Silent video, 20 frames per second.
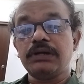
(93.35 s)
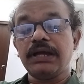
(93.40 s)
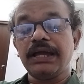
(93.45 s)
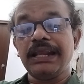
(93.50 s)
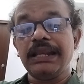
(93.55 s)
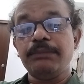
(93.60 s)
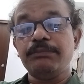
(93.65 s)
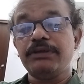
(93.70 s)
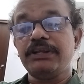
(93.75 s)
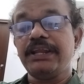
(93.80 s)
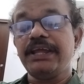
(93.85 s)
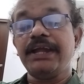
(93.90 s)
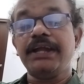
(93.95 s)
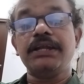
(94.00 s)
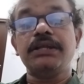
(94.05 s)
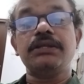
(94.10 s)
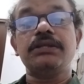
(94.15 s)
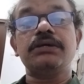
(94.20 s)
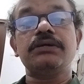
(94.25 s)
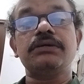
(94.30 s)

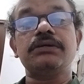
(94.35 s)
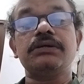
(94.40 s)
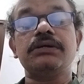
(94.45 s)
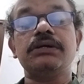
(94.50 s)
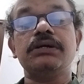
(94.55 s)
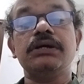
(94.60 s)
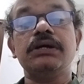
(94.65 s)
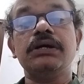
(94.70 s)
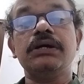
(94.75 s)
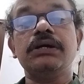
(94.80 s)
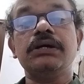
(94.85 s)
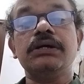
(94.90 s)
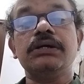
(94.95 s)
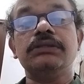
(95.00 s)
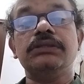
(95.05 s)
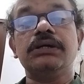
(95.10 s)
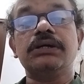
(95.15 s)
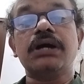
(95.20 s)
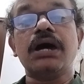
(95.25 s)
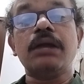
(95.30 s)
eliminate
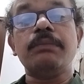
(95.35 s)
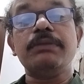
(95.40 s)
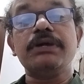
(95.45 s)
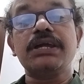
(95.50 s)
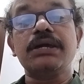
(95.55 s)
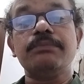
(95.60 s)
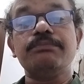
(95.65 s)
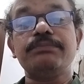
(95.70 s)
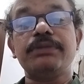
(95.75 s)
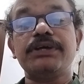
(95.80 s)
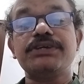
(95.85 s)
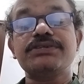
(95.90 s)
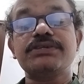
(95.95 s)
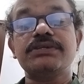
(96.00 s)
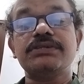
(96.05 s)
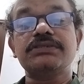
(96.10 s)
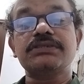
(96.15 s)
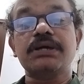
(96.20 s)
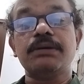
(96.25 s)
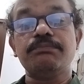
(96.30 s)
the karmic
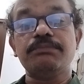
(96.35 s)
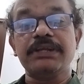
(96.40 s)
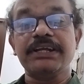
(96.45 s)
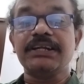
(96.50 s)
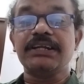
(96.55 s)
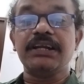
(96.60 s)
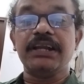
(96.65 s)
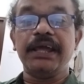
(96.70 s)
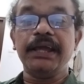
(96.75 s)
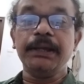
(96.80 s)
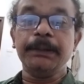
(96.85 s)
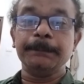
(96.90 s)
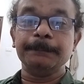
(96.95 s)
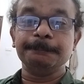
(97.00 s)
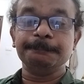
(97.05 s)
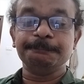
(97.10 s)
impressions completely,